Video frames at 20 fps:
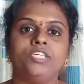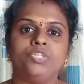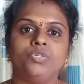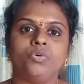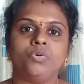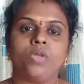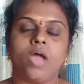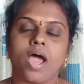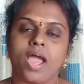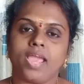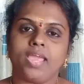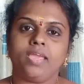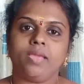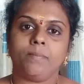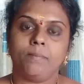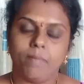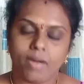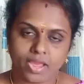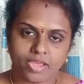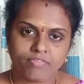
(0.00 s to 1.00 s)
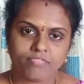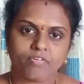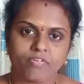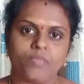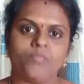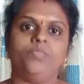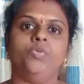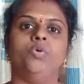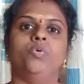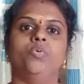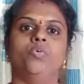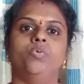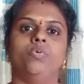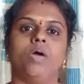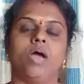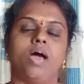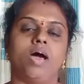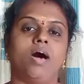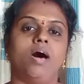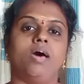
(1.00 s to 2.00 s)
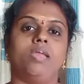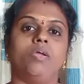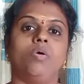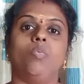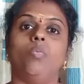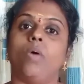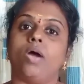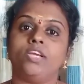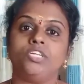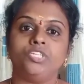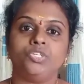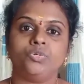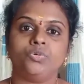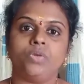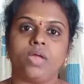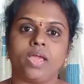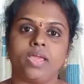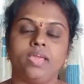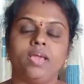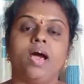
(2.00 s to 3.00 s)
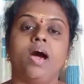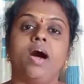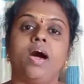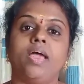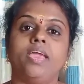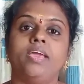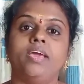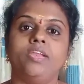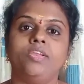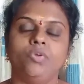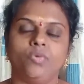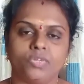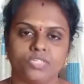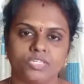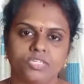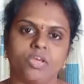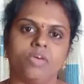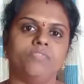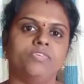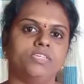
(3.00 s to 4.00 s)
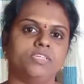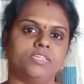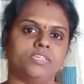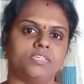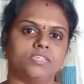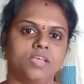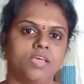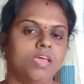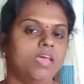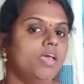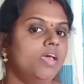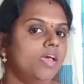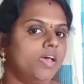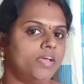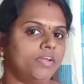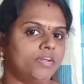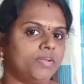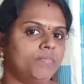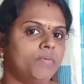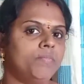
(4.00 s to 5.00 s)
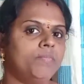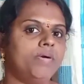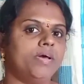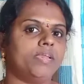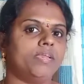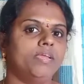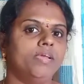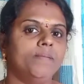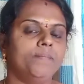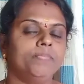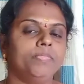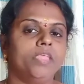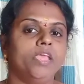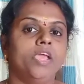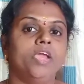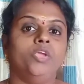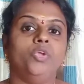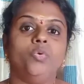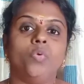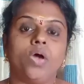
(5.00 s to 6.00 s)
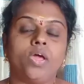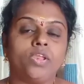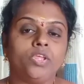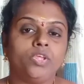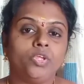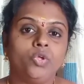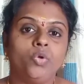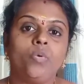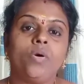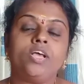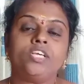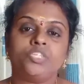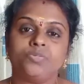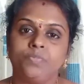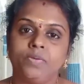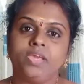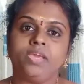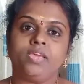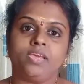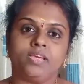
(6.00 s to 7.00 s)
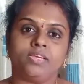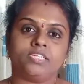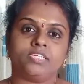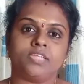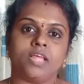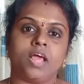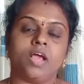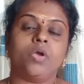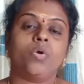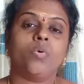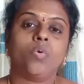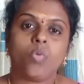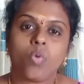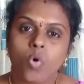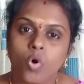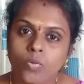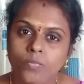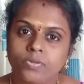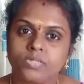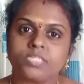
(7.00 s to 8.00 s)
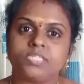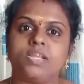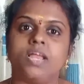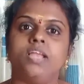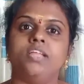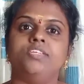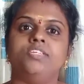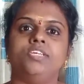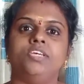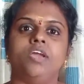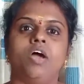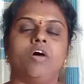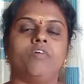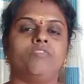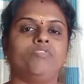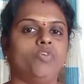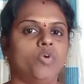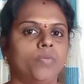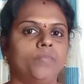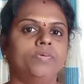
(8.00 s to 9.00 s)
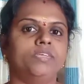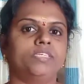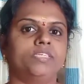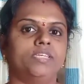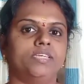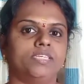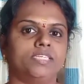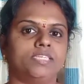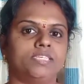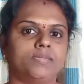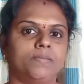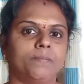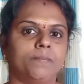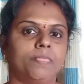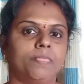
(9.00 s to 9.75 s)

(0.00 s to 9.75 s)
should I buy from you, or why should I hire your services. Remember, your USP is the core personality of your business.